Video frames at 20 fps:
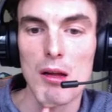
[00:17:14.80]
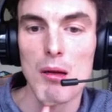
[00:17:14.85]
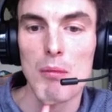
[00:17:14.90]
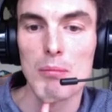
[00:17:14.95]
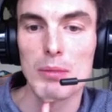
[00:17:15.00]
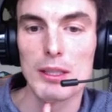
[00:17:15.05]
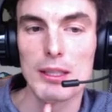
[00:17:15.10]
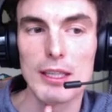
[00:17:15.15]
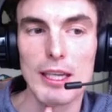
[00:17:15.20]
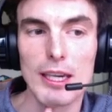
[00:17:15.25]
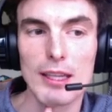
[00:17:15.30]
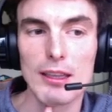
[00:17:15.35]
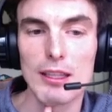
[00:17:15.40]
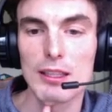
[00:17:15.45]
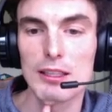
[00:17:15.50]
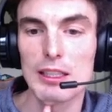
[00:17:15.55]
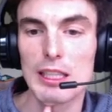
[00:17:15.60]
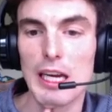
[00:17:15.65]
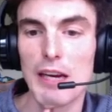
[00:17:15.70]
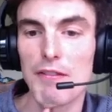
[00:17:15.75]
Protect
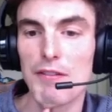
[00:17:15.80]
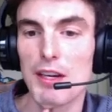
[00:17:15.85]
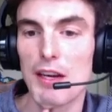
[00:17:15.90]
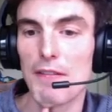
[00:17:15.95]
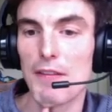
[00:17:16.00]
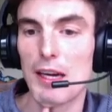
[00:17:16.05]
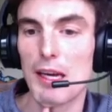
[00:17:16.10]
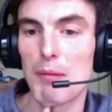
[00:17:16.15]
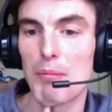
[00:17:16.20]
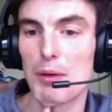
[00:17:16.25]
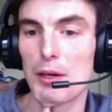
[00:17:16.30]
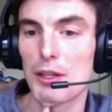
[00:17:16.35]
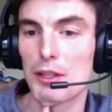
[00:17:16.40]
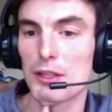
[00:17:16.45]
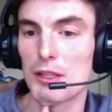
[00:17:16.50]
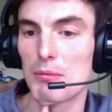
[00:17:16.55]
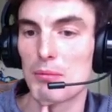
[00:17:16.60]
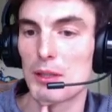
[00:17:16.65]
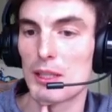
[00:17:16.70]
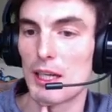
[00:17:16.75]
the safety of any
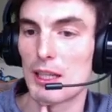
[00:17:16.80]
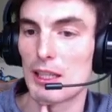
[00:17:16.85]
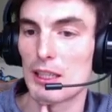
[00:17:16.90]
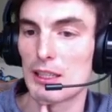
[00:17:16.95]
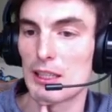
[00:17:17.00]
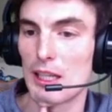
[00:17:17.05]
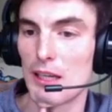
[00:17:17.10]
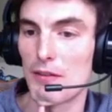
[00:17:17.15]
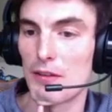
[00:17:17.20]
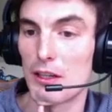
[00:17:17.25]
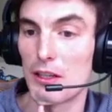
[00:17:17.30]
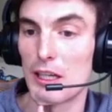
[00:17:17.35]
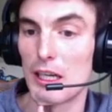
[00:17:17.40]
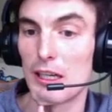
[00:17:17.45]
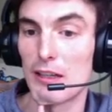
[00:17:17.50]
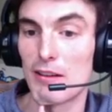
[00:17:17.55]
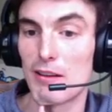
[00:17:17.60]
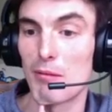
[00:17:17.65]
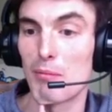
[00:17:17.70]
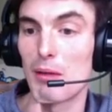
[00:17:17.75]
person, protect the safety and
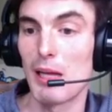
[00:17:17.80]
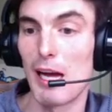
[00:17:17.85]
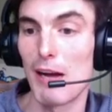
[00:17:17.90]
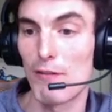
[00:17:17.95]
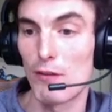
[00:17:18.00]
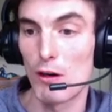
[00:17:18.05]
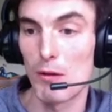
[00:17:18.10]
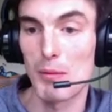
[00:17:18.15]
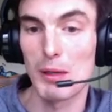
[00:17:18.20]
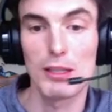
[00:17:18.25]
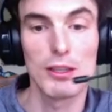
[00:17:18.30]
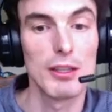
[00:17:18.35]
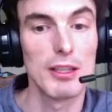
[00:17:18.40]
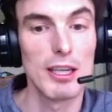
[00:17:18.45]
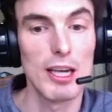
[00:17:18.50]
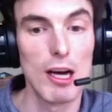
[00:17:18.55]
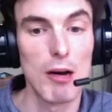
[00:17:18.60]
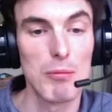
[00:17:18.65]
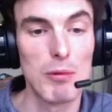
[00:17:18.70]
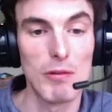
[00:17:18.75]
integrity of the platform, including
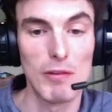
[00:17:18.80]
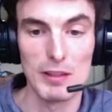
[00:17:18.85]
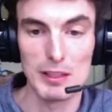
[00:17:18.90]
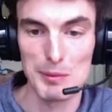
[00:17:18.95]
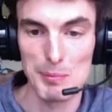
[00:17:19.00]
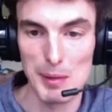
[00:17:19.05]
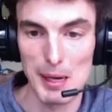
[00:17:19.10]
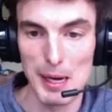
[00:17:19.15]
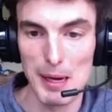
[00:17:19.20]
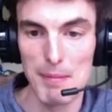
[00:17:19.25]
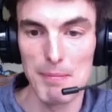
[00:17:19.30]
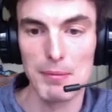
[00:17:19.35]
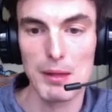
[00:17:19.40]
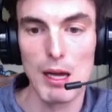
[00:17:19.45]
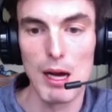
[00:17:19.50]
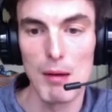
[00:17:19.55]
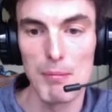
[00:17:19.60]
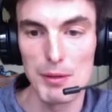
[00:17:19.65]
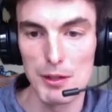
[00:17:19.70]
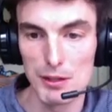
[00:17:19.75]
to help prevent spam,
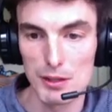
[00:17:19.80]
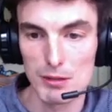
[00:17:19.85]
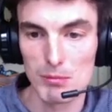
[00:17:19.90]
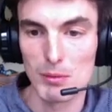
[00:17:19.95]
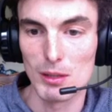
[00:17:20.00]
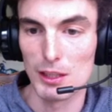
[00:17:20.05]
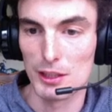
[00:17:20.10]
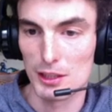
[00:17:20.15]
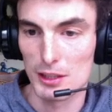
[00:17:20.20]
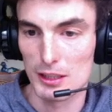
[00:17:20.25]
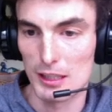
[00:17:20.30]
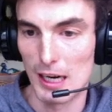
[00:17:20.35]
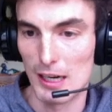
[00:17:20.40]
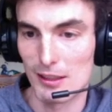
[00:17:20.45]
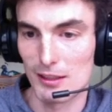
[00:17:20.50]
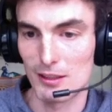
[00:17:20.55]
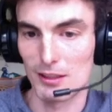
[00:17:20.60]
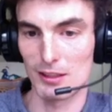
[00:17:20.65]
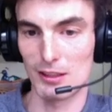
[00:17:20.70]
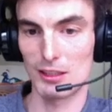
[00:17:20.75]
abuse, malicious
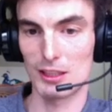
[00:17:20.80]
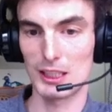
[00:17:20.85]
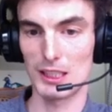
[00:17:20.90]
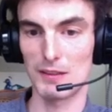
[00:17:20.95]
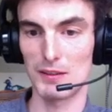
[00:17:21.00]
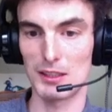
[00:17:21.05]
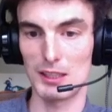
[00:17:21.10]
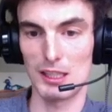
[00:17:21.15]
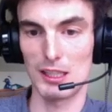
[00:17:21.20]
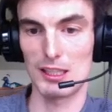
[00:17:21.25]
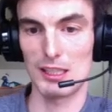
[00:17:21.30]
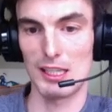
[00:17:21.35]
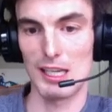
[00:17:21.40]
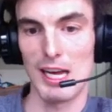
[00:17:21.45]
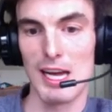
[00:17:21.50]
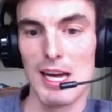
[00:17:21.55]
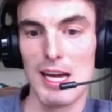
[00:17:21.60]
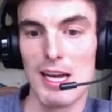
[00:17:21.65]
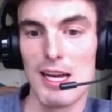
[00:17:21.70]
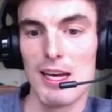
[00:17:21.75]
actors on our services.
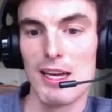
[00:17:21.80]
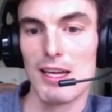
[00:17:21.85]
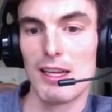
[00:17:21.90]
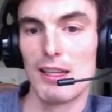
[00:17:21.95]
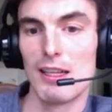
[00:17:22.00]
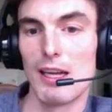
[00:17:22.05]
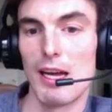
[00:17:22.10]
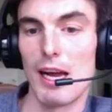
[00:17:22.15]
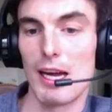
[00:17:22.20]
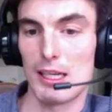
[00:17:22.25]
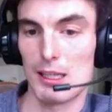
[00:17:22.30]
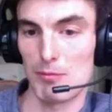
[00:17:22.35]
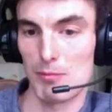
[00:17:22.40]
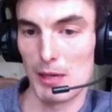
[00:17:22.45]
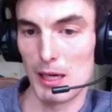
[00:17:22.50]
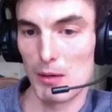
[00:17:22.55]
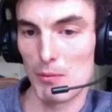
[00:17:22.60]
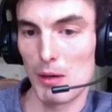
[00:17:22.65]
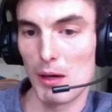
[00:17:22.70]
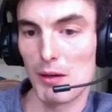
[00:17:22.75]

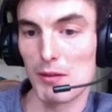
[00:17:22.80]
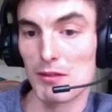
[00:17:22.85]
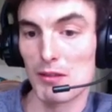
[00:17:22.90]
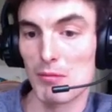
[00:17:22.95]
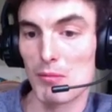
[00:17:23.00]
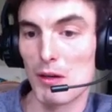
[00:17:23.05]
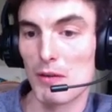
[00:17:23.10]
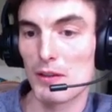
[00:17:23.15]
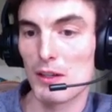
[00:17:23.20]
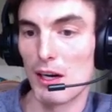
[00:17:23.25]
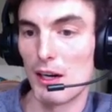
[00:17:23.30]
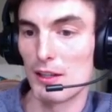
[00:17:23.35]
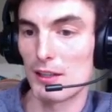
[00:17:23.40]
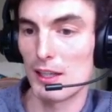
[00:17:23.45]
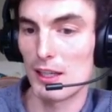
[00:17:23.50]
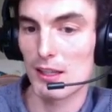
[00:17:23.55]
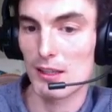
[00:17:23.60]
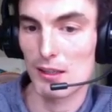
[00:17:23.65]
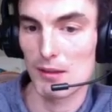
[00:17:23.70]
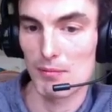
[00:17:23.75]
Explain why we've removed
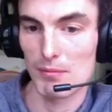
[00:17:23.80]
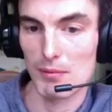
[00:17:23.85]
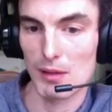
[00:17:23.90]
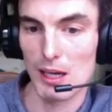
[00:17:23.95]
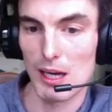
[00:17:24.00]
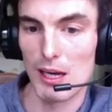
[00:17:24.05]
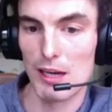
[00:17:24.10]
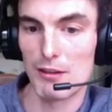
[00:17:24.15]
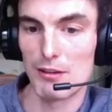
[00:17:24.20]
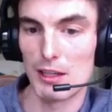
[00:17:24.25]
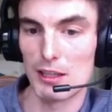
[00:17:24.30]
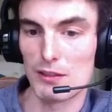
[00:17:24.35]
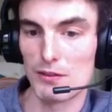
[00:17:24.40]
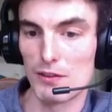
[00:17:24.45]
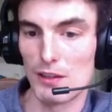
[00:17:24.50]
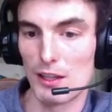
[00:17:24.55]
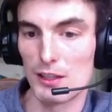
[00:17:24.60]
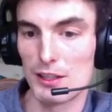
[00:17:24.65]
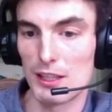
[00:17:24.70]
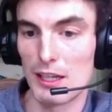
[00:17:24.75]
content, address
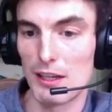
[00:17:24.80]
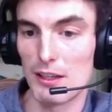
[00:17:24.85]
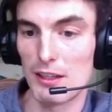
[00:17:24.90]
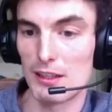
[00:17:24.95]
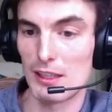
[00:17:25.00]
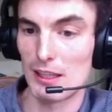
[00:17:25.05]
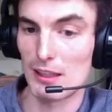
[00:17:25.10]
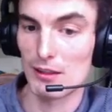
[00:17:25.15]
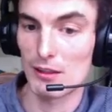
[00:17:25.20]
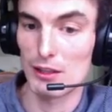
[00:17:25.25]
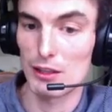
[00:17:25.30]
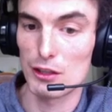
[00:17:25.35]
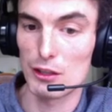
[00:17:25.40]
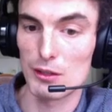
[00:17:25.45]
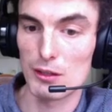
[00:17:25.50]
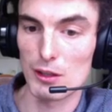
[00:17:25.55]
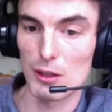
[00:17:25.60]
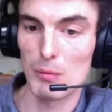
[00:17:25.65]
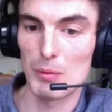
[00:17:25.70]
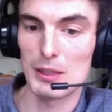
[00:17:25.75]
fraud, security, technical
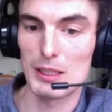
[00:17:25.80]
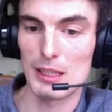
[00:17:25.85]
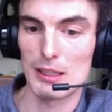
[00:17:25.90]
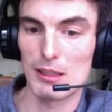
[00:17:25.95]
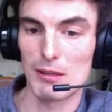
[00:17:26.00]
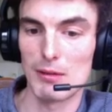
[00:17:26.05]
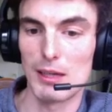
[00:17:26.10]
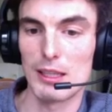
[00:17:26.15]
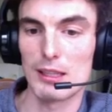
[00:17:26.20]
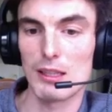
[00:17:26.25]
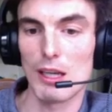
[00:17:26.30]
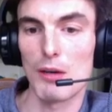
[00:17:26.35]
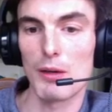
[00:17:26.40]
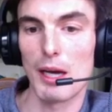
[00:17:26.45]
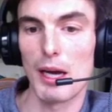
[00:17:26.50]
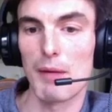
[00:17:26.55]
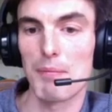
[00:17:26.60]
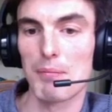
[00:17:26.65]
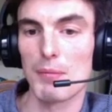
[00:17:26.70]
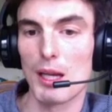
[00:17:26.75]
issues, or protect our rights.
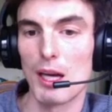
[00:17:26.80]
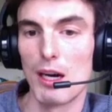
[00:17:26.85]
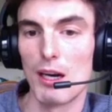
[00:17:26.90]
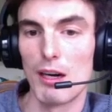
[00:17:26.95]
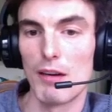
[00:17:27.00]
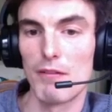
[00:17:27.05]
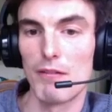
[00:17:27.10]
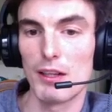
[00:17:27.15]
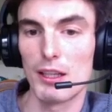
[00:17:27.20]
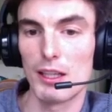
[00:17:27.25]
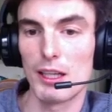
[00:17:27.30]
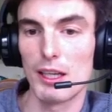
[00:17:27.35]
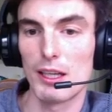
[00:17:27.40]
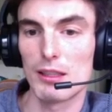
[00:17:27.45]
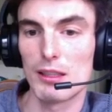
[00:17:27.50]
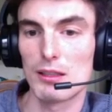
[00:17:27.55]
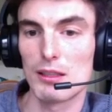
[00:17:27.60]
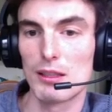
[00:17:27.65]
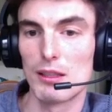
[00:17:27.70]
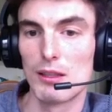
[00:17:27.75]
Okay, our
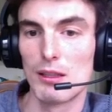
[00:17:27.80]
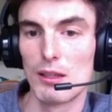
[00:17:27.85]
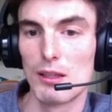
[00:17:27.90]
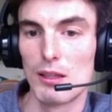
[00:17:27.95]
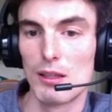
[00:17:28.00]
affiliates.